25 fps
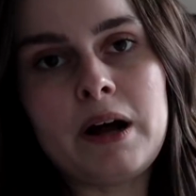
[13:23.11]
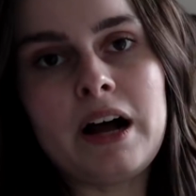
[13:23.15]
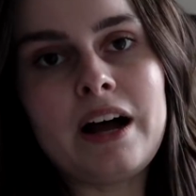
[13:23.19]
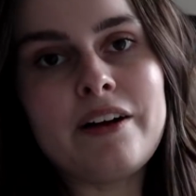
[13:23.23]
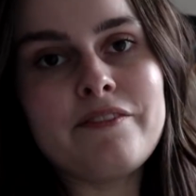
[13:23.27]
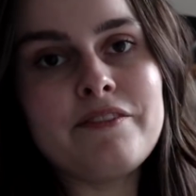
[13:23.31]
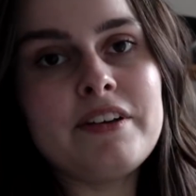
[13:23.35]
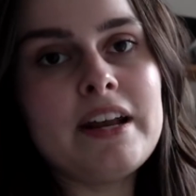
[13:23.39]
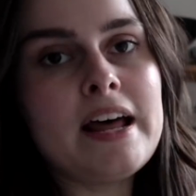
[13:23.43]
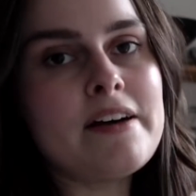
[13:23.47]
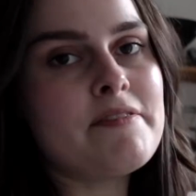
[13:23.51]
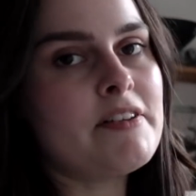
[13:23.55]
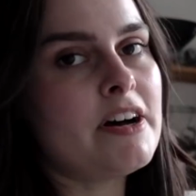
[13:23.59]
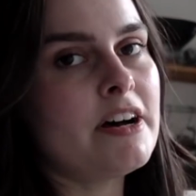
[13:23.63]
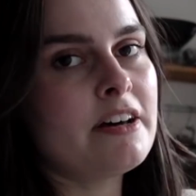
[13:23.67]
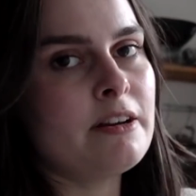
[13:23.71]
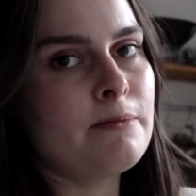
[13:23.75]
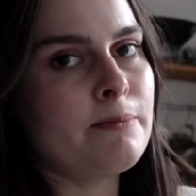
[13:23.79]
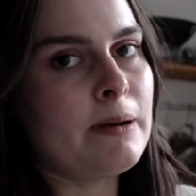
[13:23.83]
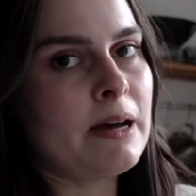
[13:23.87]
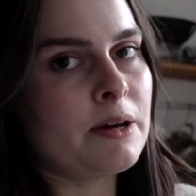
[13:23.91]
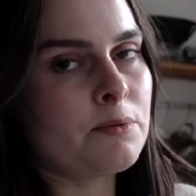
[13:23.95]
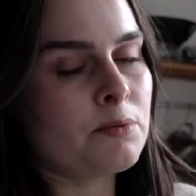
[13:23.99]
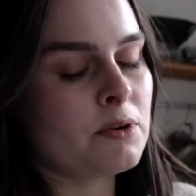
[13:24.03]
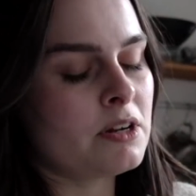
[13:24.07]
I've never heard a
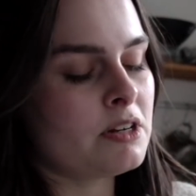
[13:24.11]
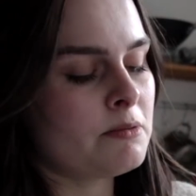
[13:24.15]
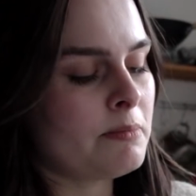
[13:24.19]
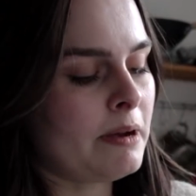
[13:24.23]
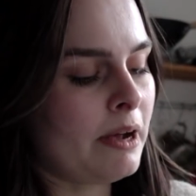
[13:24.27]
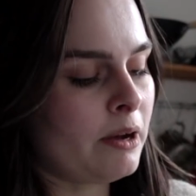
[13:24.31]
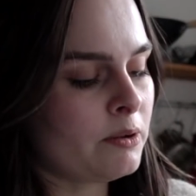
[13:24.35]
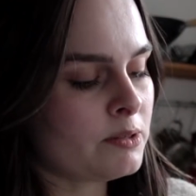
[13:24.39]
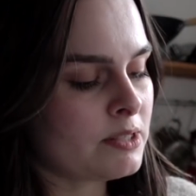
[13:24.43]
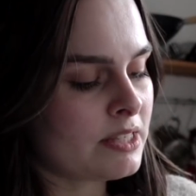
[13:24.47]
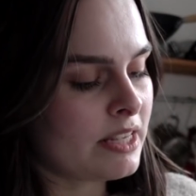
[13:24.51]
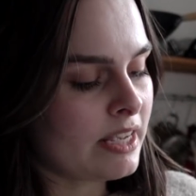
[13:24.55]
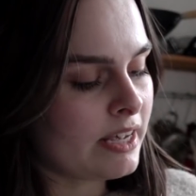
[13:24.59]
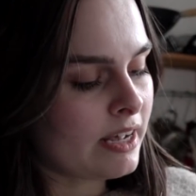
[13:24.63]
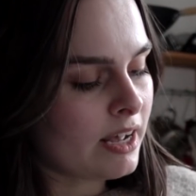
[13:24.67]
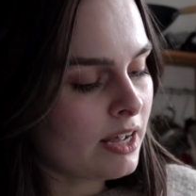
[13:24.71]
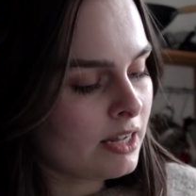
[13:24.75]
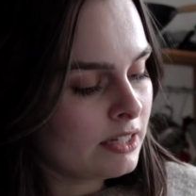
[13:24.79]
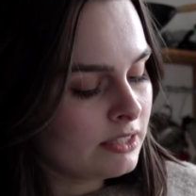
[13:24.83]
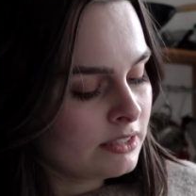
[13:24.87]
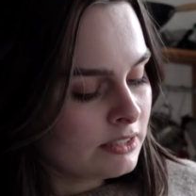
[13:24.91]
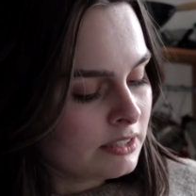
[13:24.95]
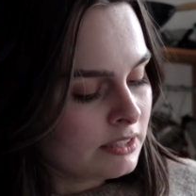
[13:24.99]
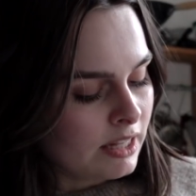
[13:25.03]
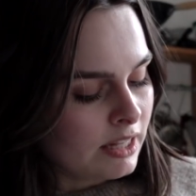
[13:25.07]
bad word about it
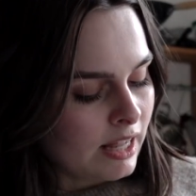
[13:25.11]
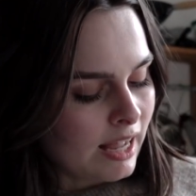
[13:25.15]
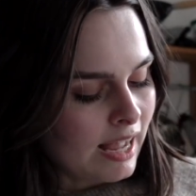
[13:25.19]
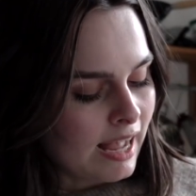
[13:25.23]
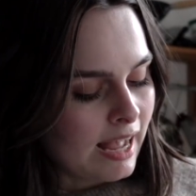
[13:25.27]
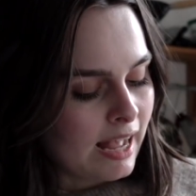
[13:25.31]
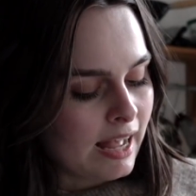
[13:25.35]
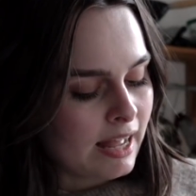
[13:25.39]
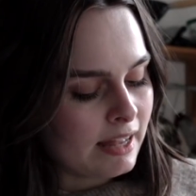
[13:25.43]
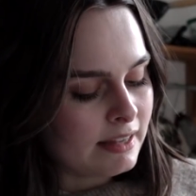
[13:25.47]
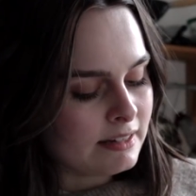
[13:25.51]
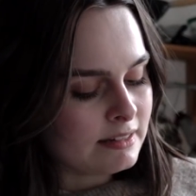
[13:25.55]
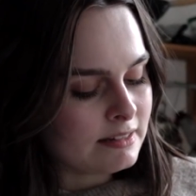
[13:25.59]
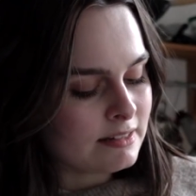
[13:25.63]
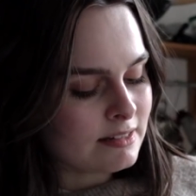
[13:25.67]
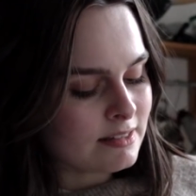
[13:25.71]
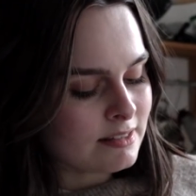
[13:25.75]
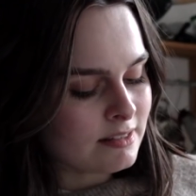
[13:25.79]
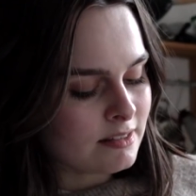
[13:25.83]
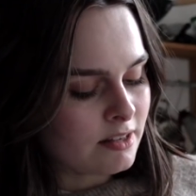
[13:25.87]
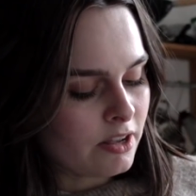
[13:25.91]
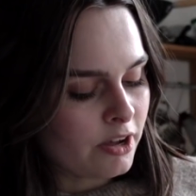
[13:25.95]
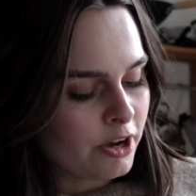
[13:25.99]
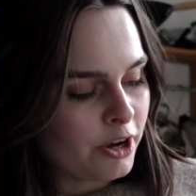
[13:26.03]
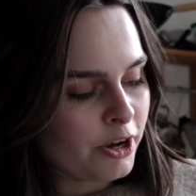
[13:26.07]
and
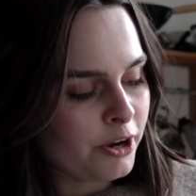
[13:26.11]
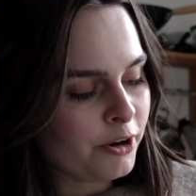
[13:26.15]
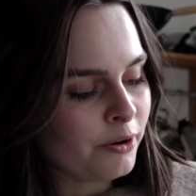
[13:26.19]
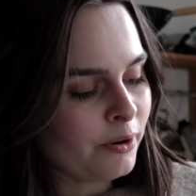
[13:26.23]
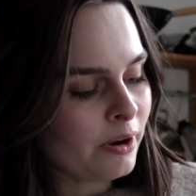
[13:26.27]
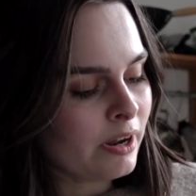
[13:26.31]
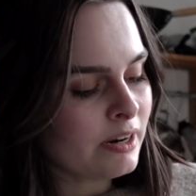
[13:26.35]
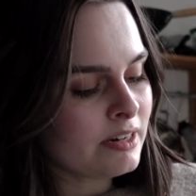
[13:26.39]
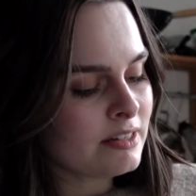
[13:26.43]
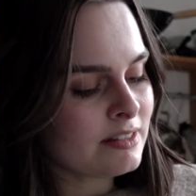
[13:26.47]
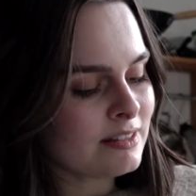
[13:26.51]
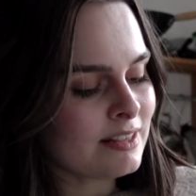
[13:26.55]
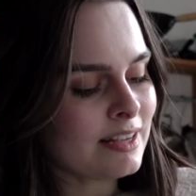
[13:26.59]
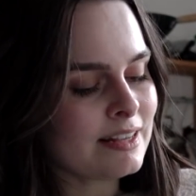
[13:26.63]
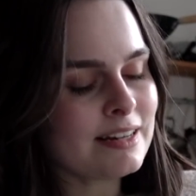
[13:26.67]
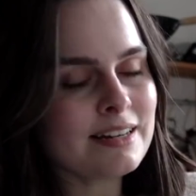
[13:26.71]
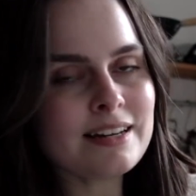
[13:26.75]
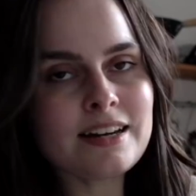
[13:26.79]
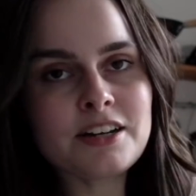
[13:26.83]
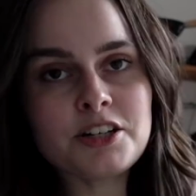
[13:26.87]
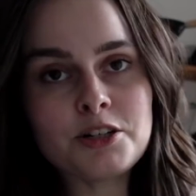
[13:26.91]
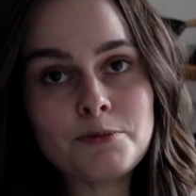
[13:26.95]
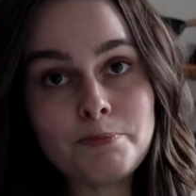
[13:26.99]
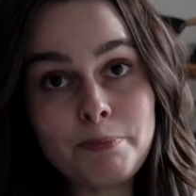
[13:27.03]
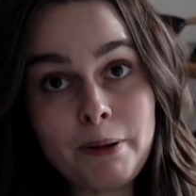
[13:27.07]
so I decided
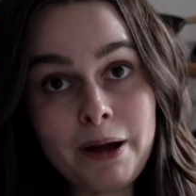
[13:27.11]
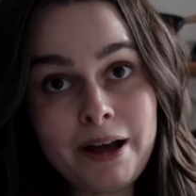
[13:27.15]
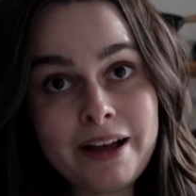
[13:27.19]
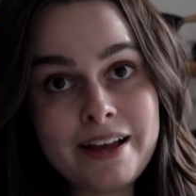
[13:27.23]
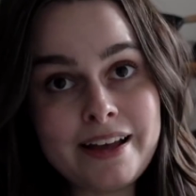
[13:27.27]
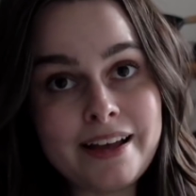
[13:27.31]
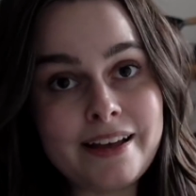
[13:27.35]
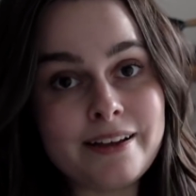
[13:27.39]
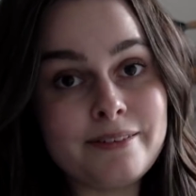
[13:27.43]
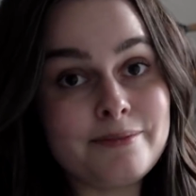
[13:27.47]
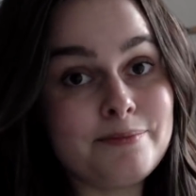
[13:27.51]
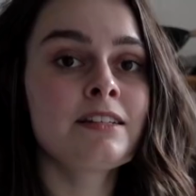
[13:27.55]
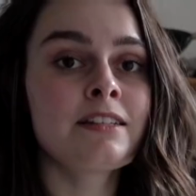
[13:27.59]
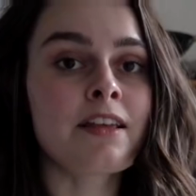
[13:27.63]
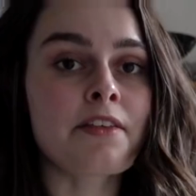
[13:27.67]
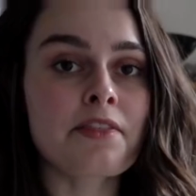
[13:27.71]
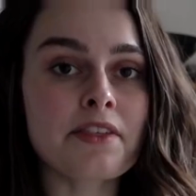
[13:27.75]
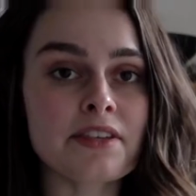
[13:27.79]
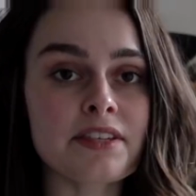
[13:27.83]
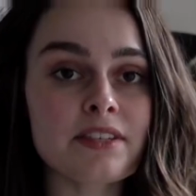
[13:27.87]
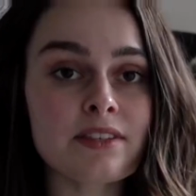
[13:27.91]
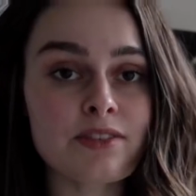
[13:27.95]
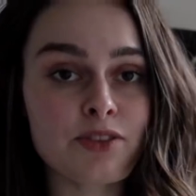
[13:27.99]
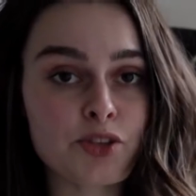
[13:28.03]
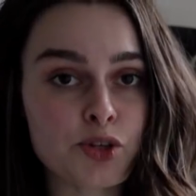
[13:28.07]
I should buy it. So
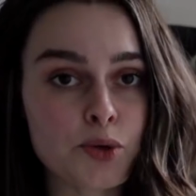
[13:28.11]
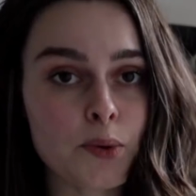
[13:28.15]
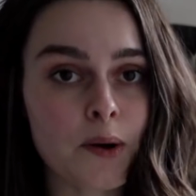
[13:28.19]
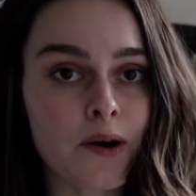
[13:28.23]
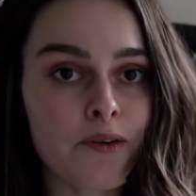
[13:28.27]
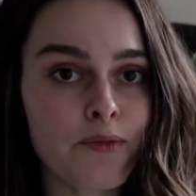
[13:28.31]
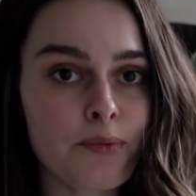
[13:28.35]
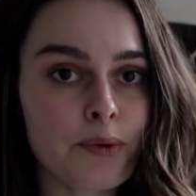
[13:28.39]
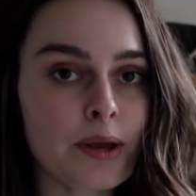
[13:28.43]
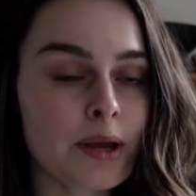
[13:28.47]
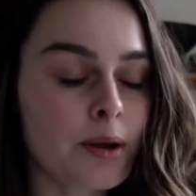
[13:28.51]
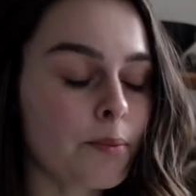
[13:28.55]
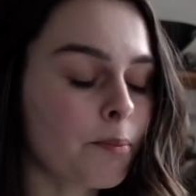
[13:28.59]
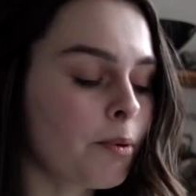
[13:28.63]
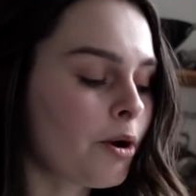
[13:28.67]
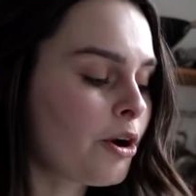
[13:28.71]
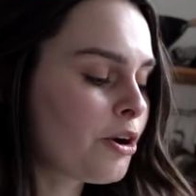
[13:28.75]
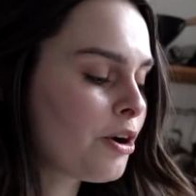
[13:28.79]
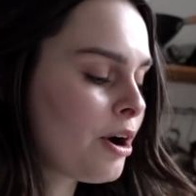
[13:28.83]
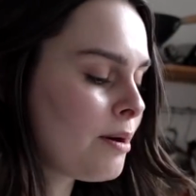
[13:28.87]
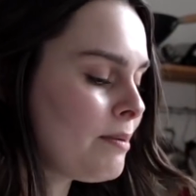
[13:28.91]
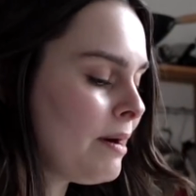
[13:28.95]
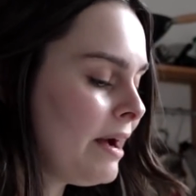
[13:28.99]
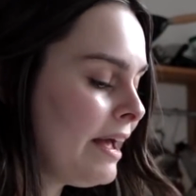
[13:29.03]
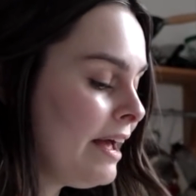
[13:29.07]
this is the 12 week
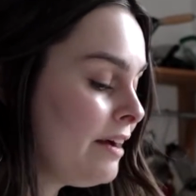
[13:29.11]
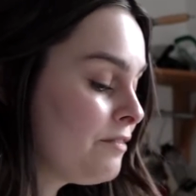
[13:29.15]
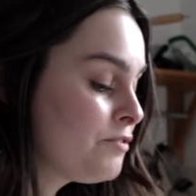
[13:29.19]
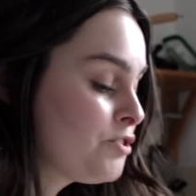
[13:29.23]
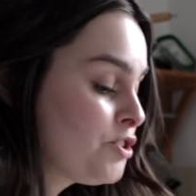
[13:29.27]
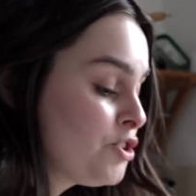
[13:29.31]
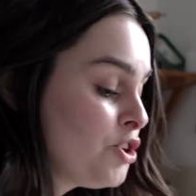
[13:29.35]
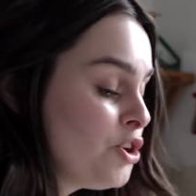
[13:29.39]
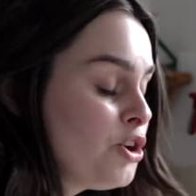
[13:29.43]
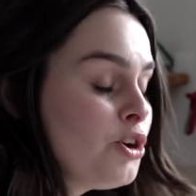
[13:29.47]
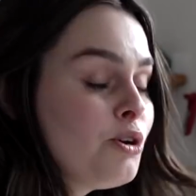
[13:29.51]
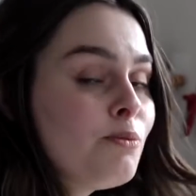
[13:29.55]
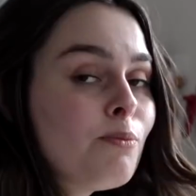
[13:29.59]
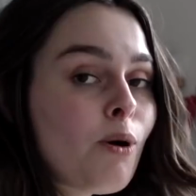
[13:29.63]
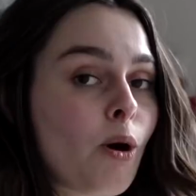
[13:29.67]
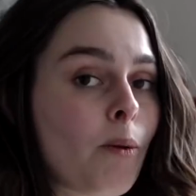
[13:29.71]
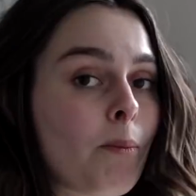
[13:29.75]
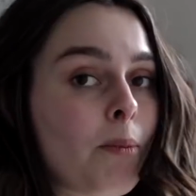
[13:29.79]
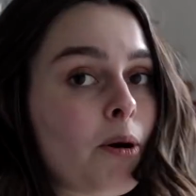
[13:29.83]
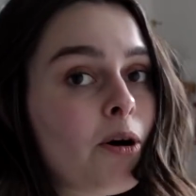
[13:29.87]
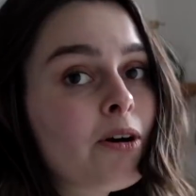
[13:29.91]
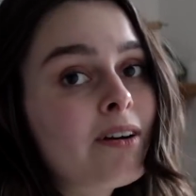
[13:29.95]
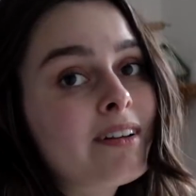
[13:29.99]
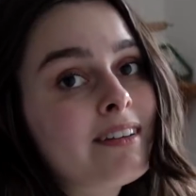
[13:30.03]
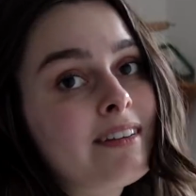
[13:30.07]
program. I have two more
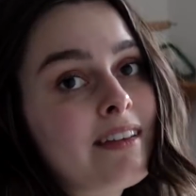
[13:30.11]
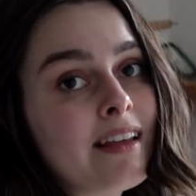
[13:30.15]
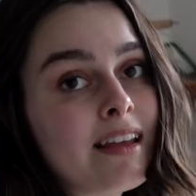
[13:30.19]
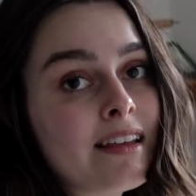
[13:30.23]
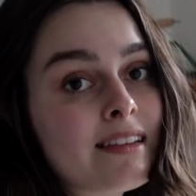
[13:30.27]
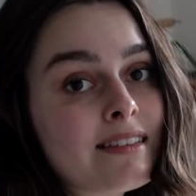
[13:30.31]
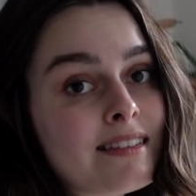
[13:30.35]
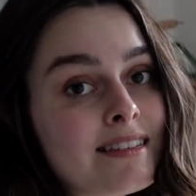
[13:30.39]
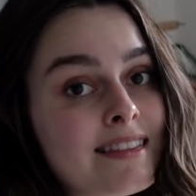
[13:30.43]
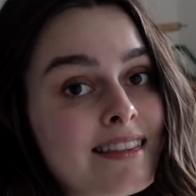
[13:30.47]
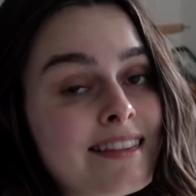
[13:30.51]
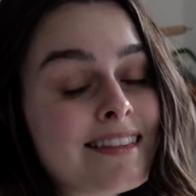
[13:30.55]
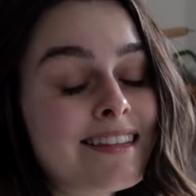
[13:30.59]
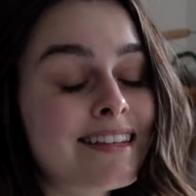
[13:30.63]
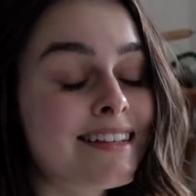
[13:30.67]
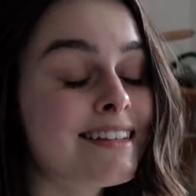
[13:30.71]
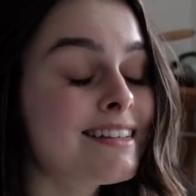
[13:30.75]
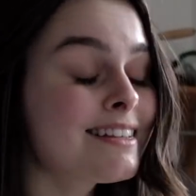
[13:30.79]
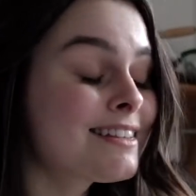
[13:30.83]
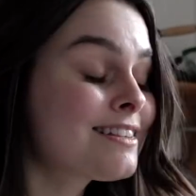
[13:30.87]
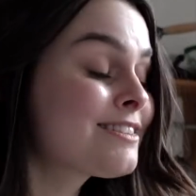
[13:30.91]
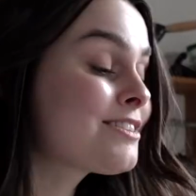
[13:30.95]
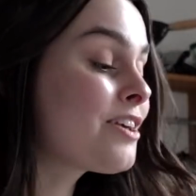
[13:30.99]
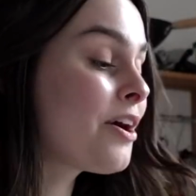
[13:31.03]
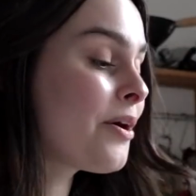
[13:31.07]
boxes this
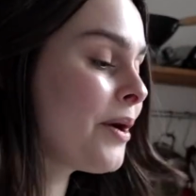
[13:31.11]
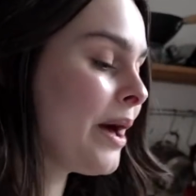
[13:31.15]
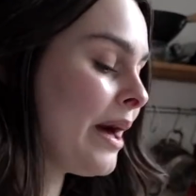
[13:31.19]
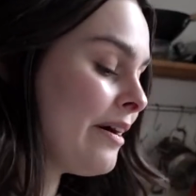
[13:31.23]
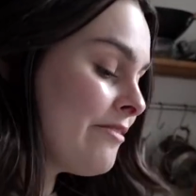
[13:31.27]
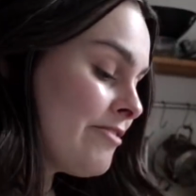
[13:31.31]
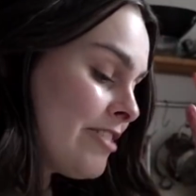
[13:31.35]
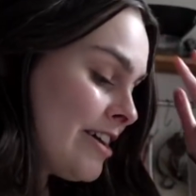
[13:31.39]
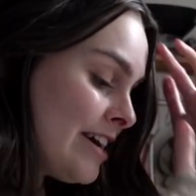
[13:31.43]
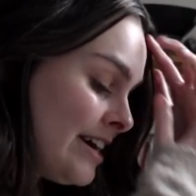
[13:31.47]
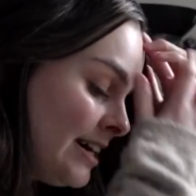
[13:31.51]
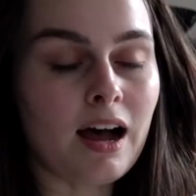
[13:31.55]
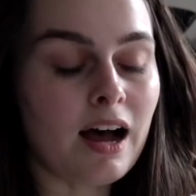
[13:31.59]
is so heavy.